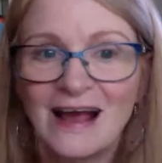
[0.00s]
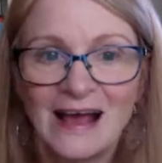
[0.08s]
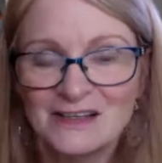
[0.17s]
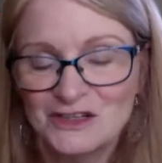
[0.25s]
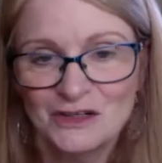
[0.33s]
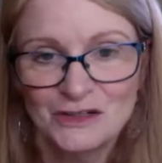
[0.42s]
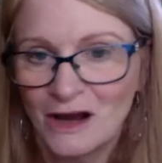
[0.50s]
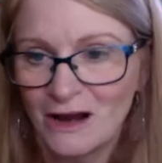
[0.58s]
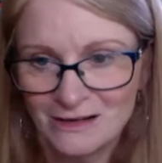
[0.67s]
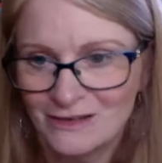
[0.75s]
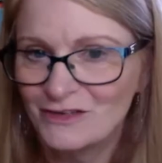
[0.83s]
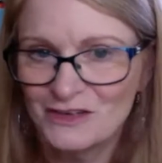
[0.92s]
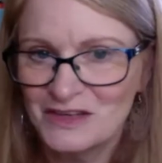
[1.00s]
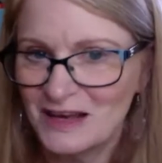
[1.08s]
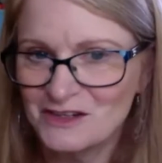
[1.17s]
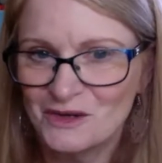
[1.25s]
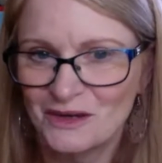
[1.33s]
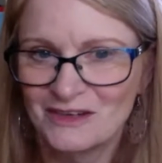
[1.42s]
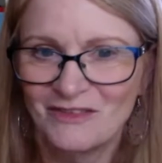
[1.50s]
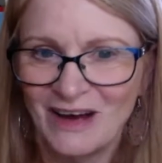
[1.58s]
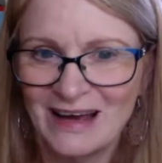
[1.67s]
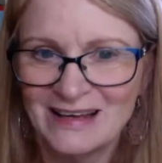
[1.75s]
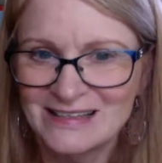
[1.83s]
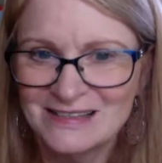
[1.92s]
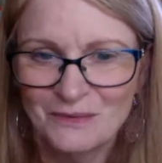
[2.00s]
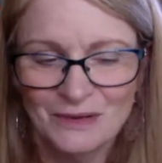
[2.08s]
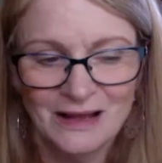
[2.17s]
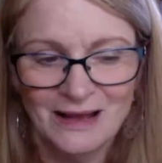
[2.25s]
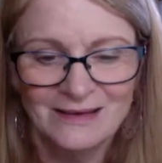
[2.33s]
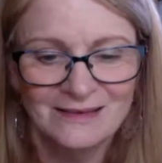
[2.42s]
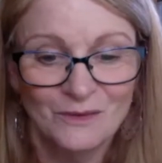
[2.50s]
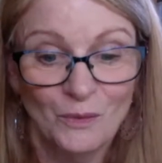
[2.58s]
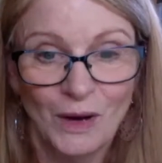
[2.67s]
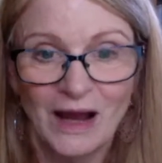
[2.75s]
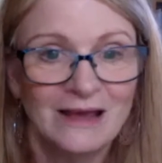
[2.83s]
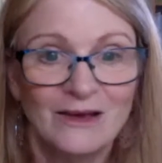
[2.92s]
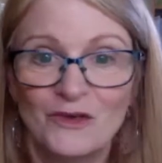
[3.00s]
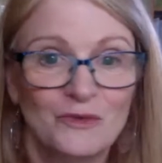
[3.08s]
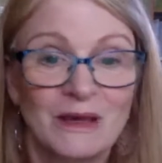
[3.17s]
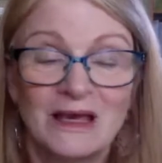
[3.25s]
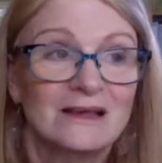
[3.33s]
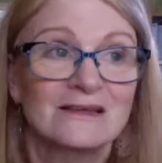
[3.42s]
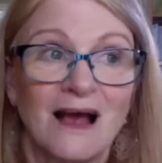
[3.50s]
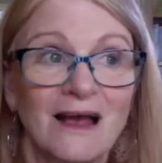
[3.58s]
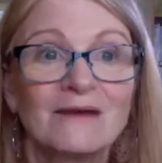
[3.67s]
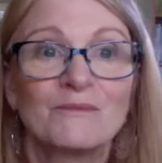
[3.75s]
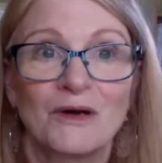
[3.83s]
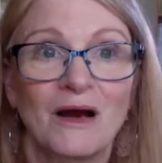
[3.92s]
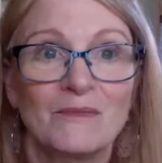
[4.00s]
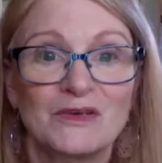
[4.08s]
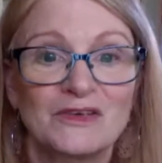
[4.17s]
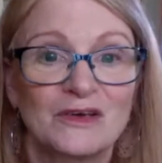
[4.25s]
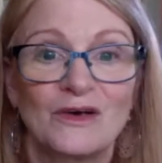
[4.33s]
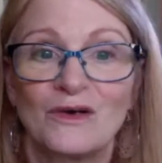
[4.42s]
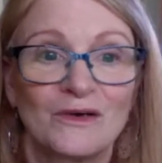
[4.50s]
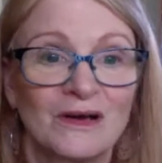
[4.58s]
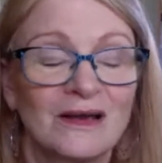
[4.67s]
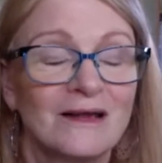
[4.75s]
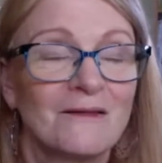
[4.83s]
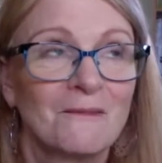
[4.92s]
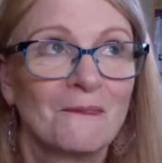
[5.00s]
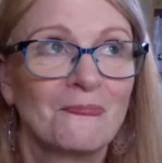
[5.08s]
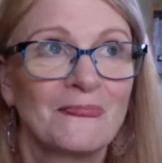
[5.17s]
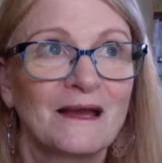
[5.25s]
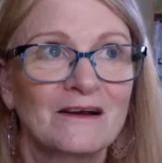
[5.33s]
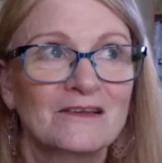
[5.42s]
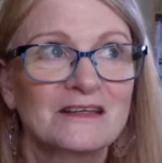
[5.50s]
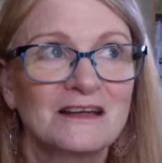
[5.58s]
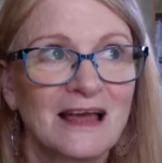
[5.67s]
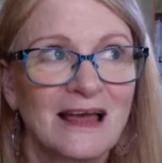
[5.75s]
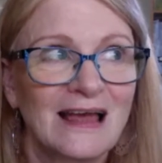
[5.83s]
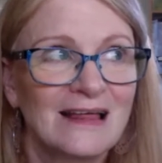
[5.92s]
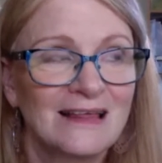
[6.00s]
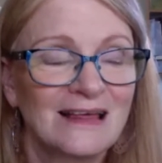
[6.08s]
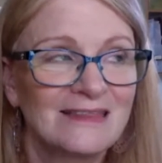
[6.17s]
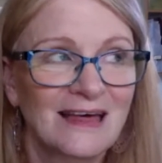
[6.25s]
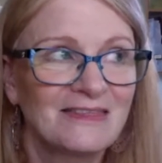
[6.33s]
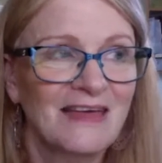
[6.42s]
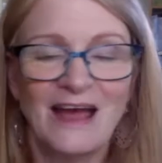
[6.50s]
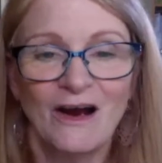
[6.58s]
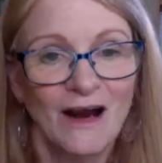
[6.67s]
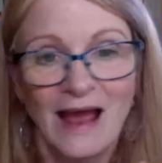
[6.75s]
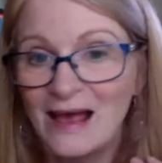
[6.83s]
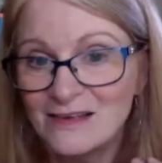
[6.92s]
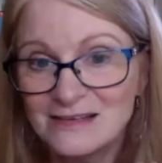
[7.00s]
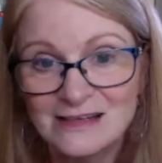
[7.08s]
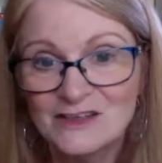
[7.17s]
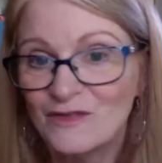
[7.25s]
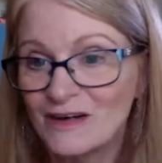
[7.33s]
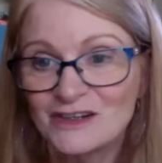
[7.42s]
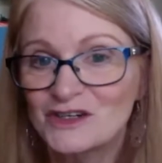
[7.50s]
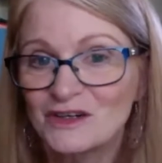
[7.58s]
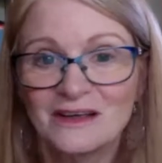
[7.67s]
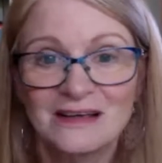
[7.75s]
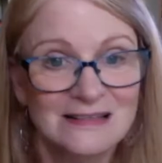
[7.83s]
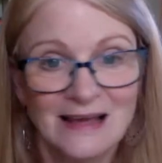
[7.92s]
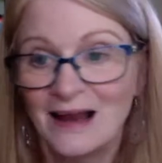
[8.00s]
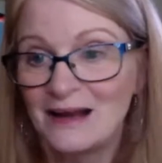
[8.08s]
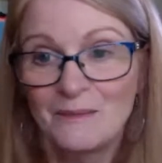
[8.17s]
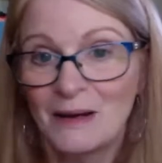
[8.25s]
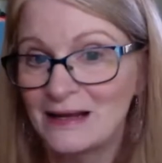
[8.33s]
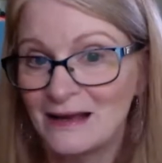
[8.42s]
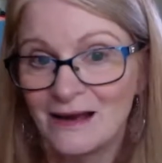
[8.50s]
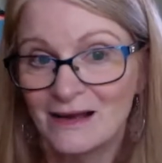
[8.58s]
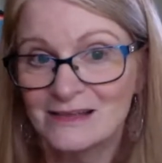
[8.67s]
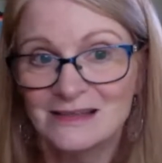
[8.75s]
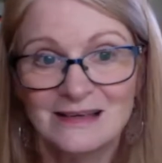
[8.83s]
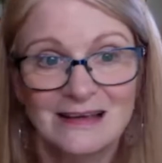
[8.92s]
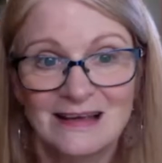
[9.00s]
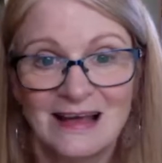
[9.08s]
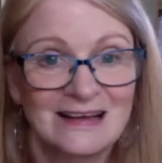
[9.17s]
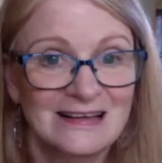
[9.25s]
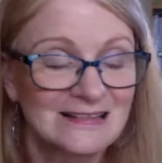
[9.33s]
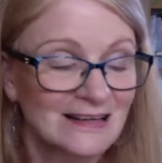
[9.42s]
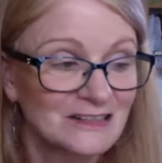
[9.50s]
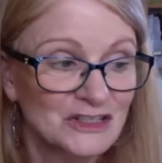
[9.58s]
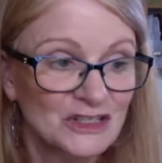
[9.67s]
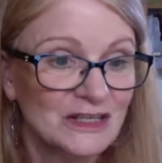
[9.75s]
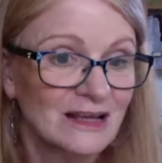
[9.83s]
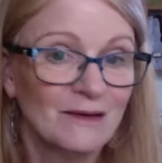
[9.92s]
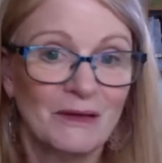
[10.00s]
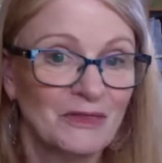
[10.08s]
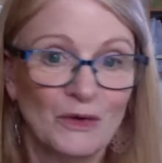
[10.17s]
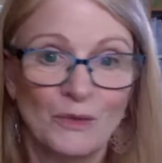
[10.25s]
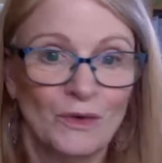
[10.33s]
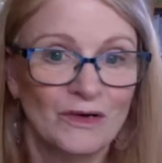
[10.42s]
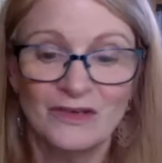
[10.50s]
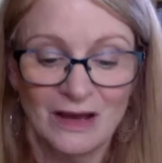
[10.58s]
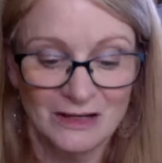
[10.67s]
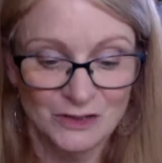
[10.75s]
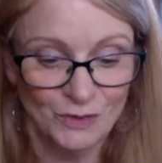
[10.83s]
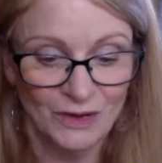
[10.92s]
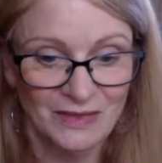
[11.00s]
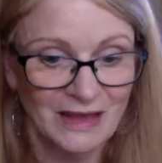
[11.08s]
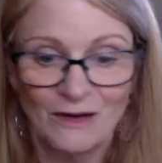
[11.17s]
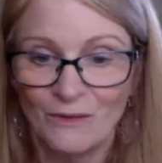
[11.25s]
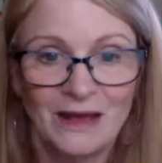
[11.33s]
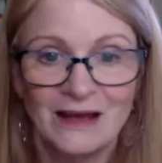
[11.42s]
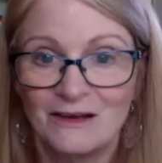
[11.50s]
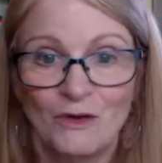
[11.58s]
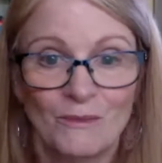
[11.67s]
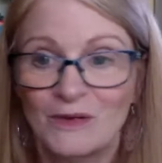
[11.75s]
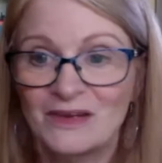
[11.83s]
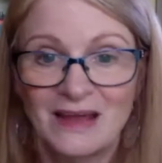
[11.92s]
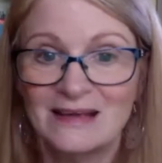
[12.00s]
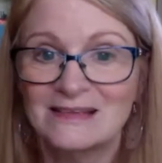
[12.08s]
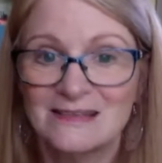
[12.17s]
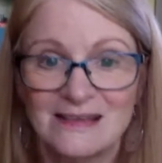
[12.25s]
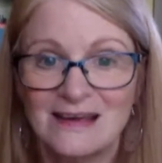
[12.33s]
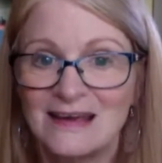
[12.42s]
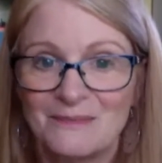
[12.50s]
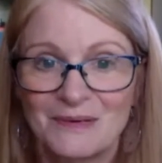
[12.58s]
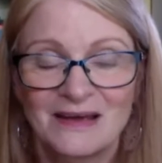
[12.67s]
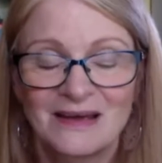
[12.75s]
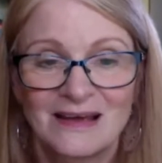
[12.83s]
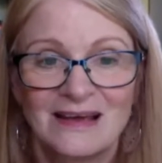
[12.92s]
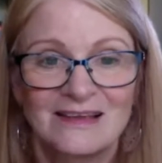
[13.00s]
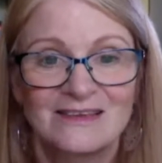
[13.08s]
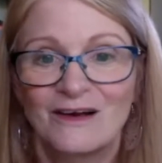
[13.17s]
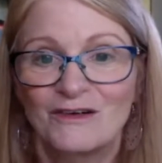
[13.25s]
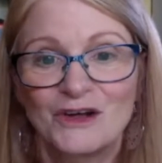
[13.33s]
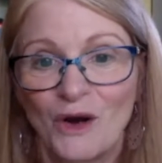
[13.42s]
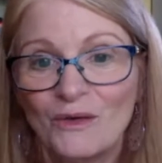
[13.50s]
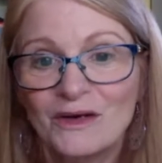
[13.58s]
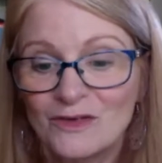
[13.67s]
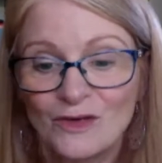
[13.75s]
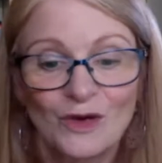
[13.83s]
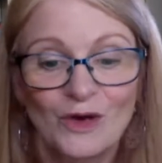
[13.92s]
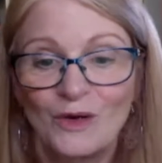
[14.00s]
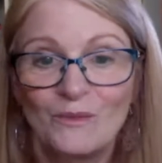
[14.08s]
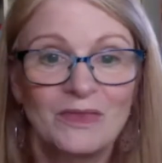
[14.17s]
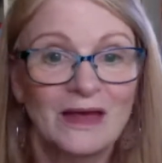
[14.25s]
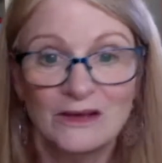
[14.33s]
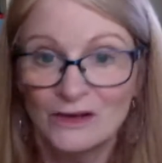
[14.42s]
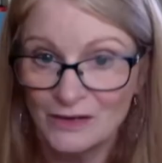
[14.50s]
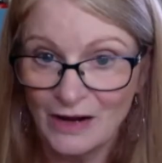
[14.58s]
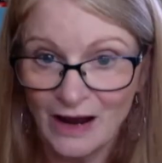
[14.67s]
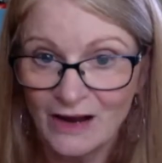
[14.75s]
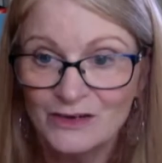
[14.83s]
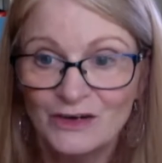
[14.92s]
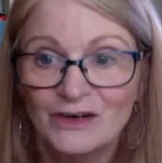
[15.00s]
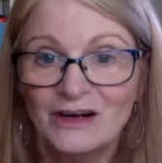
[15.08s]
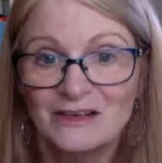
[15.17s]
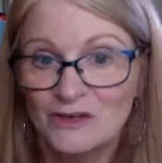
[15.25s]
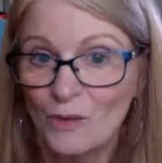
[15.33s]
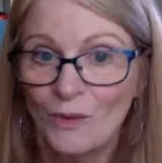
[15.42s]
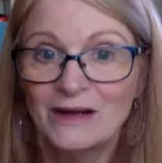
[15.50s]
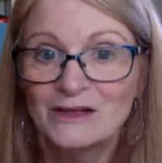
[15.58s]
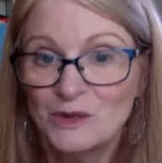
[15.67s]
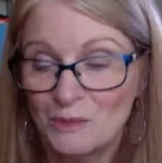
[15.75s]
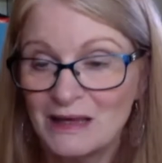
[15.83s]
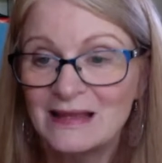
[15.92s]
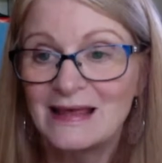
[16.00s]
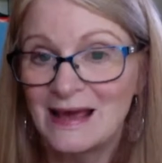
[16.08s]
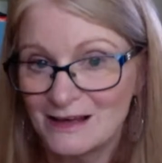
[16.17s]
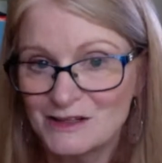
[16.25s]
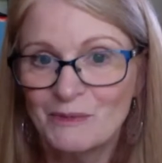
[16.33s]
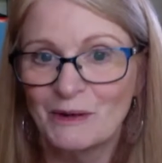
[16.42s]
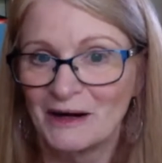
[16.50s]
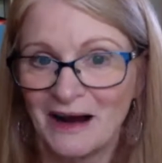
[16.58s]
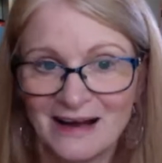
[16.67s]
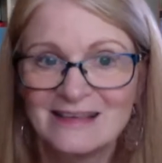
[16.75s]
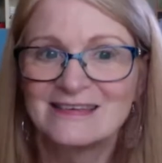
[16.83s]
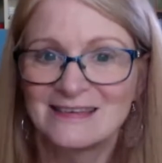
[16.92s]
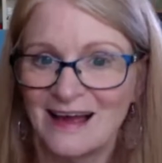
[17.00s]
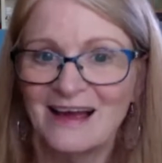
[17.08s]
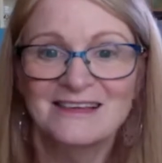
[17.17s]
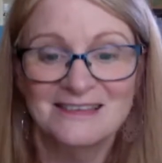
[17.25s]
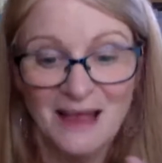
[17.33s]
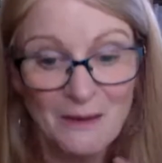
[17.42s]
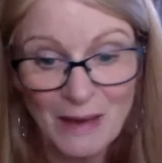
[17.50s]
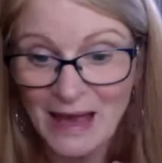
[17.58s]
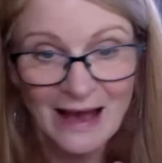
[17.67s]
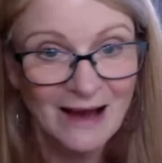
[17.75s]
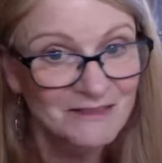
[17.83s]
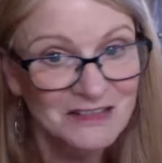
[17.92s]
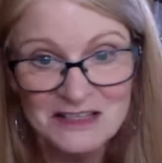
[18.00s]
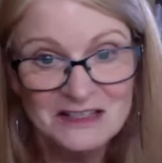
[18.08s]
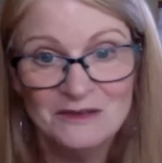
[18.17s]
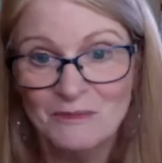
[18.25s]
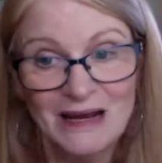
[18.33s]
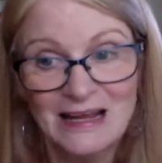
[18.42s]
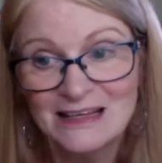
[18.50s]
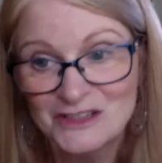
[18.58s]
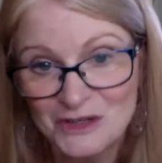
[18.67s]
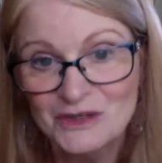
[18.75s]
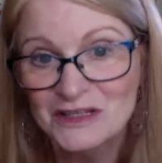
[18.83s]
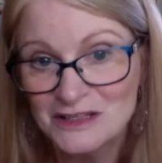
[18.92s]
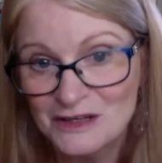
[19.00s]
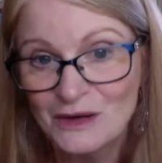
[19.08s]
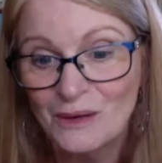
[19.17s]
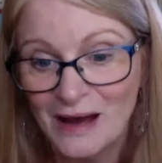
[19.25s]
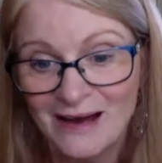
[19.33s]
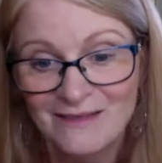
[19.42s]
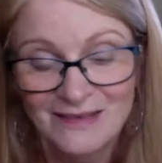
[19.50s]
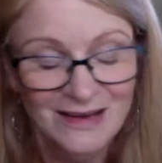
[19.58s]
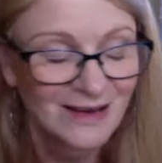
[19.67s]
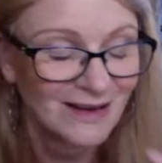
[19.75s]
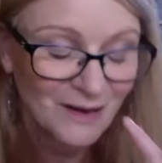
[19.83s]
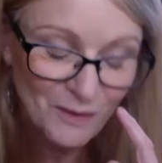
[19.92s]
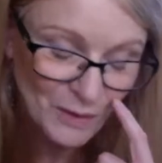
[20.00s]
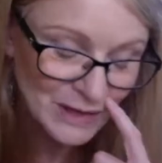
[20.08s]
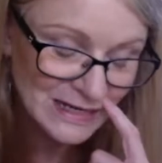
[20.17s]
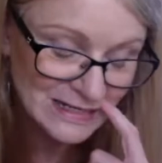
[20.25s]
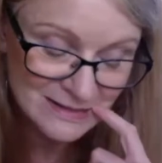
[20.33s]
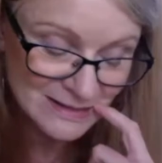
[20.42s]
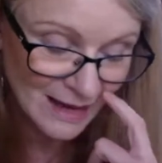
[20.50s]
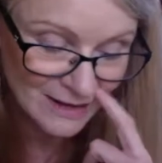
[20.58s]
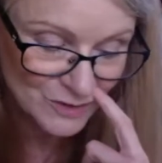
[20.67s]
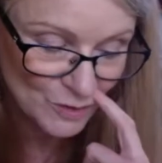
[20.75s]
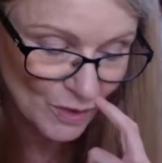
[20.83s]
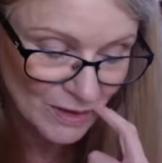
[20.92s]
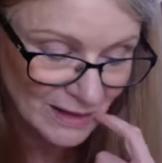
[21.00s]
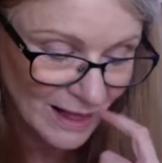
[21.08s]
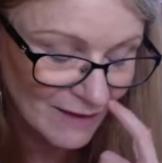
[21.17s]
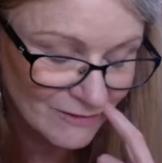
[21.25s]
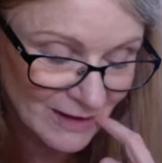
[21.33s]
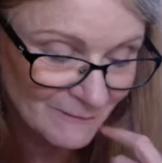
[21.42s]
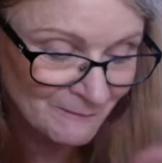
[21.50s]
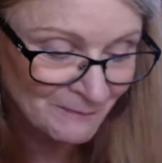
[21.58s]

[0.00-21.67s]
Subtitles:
ask your doctor for sexual advice. And we're like, why? He goes, because I can promise you there's that they are as dysfunctional as anybody else. And he said, just think about their work schedule. They don't get a normal night's sleep. So don't assume that your doctor is going to be the expert on sex. They may have just as many issues as you have. He just had us rolling laughing.